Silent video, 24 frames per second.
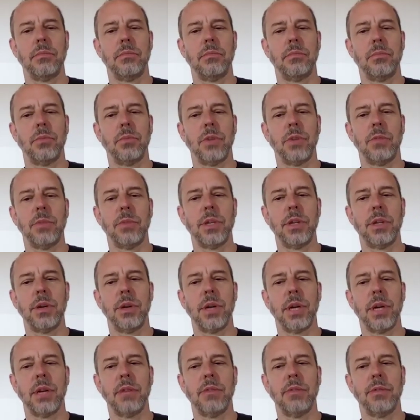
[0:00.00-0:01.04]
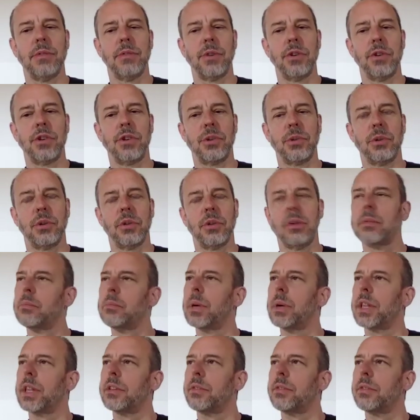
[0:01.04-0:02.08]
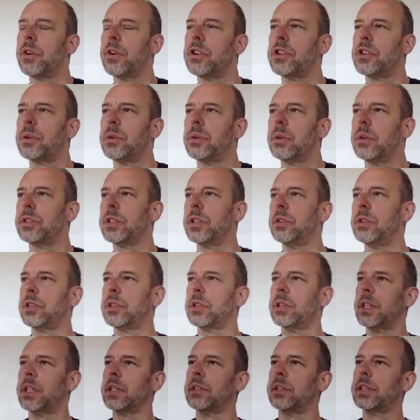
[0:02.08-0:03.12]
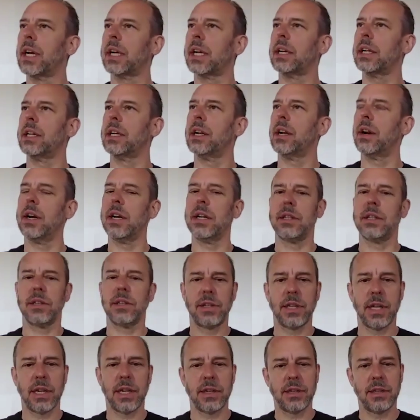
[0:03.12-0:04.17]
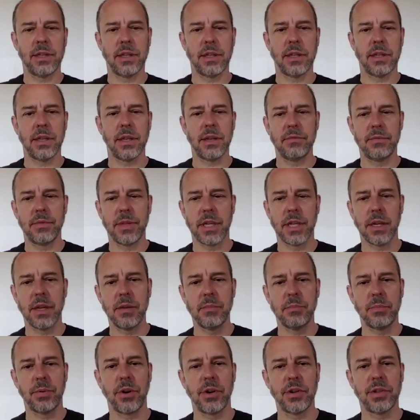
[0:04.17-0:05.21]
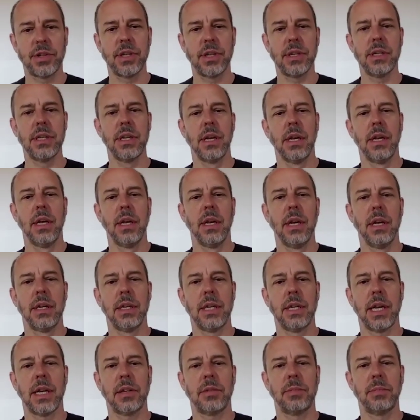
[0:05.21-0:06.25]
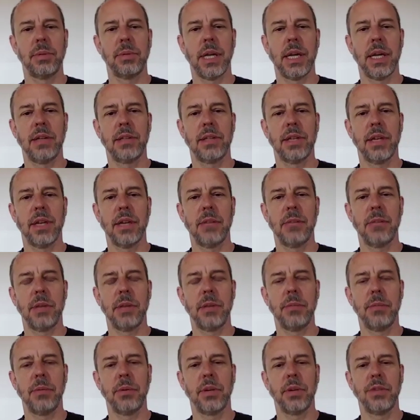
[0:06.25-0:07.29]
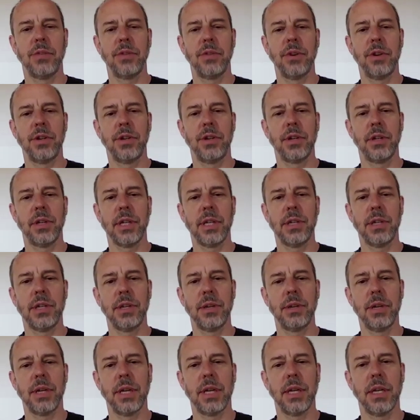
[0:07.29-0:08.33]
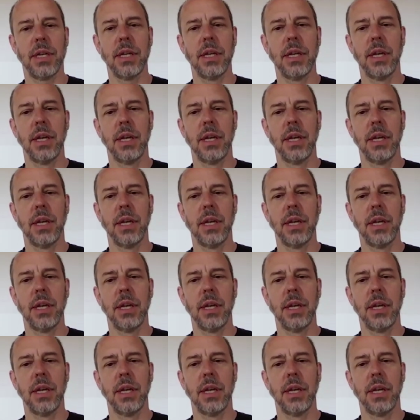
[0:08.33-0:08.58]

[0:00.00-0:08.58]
we've been doing virtual, but the virtual is usually secondary in the sense that the in-person takes place and people can virtually tune in.